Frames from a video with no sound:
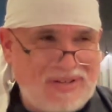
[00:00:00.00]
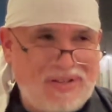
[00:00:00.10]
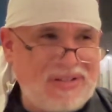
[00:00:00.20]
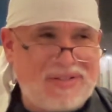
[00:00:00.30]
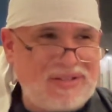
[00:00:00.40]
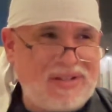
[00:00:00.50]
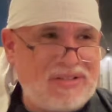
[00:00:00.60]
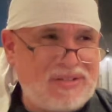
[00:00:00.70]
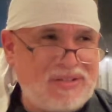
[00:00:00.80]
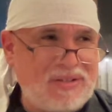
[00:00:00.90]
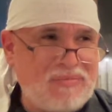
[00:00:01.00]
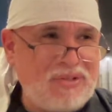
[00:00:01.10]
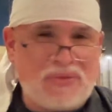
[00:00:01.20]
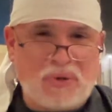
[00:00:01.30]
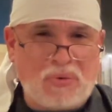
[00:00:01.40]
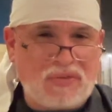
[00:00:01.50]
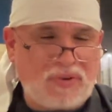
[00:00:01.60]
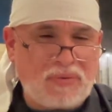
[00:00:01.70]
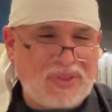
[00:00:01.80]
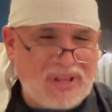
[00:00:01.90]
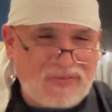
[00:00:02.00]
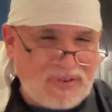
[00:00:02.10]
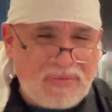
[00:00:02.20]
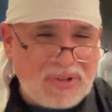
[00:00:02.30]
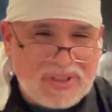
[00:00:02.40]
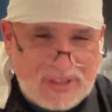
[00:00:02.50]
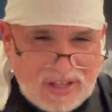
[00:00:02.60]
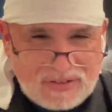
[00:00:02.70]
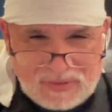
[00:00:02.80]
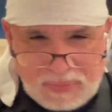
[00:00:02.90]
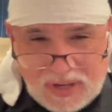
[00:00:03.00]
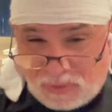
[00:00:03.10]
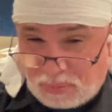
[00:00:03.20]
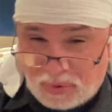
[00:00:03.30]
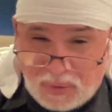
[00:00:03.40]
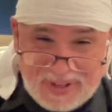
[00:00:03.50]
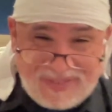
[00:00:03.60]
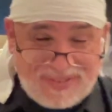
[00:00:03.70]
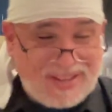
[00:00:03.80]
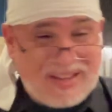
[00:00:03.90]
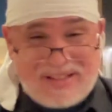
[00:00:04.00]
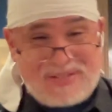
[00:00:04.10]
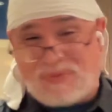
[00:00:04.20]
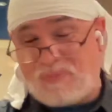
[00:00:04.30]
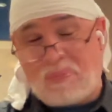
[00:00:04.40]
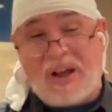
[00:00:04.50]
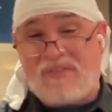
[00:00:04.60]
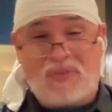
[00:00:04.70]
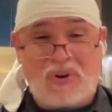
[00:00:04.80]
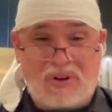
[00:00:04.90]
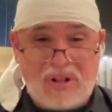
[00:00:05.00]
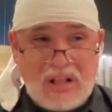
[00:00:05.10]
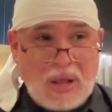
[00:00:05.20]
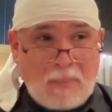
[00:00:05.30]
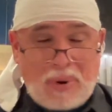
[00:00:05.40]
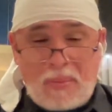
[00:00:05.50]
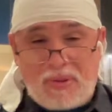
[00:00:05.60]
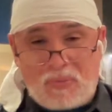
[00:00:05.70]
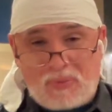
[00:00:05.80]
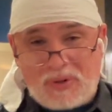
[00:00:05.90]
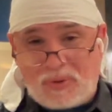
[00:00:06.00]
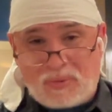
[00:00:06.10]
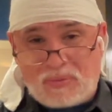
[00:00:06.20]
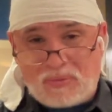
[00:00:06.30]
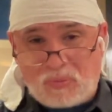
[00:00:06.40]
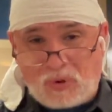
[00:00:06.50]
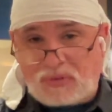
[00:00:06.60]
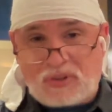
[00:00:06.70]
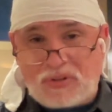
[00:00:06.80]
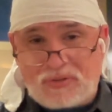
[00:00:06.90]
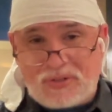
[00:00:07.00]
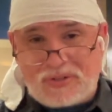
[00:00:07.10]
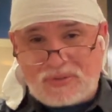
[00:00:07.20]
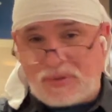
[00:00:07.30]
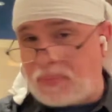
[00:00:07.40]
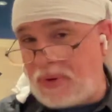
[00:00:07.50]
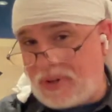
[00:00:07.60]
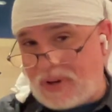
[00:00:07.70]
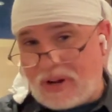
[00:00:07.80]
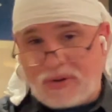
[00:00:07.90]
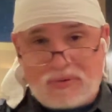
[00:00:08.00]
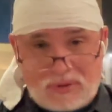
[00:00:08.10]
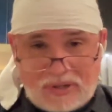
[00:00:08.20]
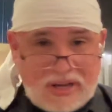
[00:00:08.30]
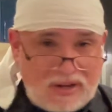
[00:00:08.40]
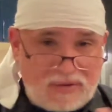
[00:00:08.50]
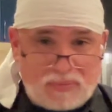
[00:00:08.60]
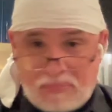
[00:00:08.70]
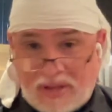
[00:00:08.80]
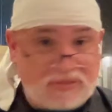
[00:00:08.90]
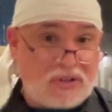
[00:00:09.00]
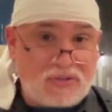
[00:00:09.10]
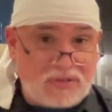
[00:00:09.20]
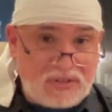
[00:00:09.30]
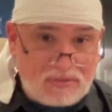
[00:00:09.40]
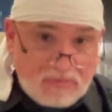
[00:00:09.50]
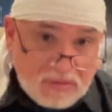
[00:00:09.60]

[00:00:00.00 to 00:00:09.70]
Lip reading: It's a misnomer if anyone thinks Japan's pro EV. It's by far probably one of the worst countries, or depending on how you look at it, best countries.